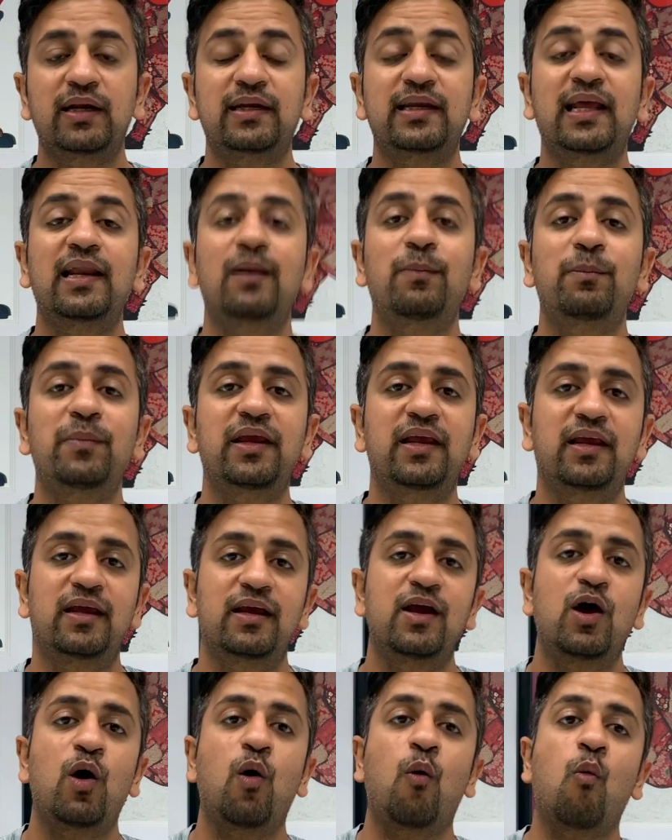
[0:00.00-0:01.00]
Tell
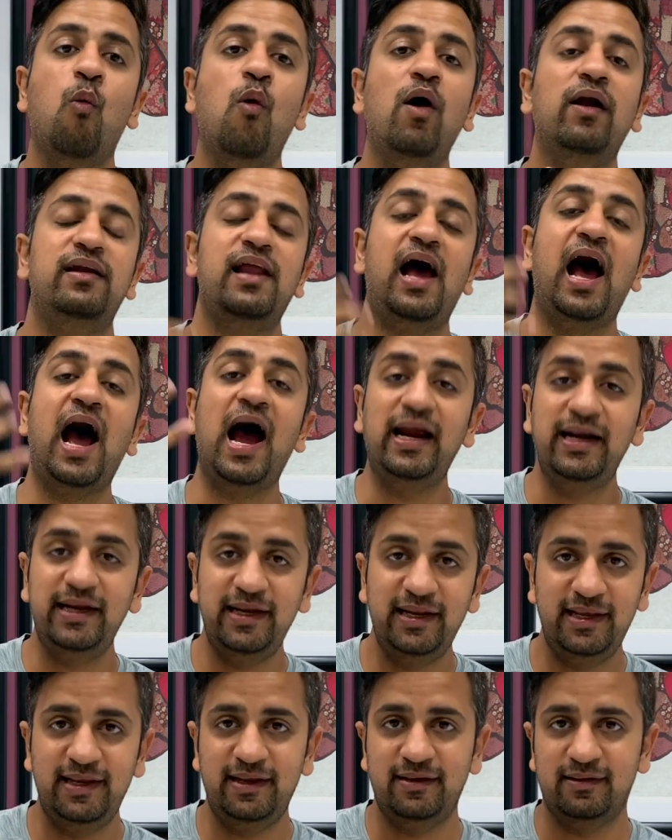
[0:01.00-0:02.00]
me what
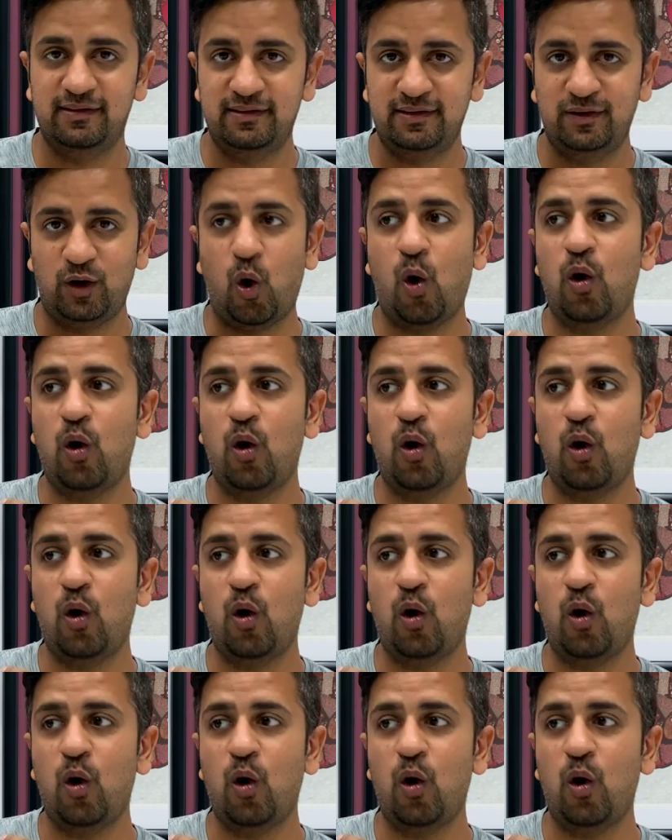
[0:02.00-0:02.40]
idea